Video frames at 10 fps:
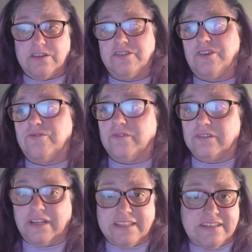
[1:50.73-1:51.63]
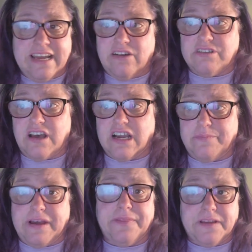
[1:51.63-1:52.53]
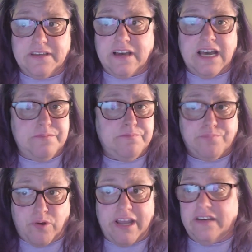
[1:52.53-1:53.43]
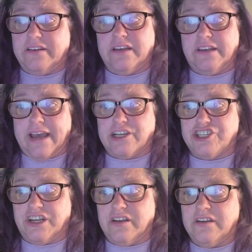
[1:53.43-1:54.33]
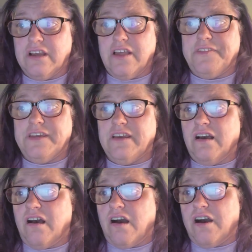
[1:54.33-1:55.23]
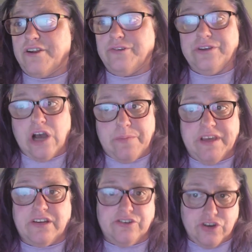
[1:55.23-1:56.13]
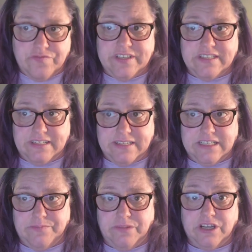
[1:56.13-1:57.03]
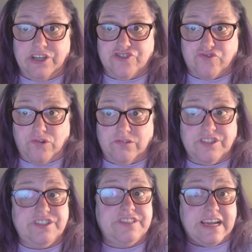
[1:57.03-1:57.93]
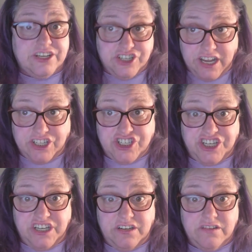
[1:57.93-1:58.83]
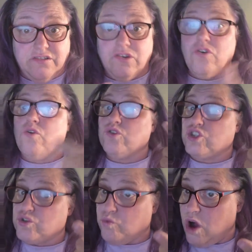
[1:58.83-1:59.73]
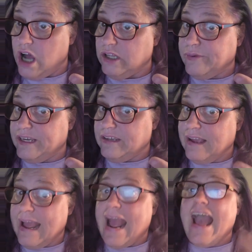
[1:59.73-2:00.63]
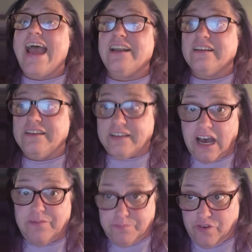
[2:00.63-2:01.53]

So let's now talk about the gut brain connection. The autonomic nervous system controls digestion, swallowing, and gut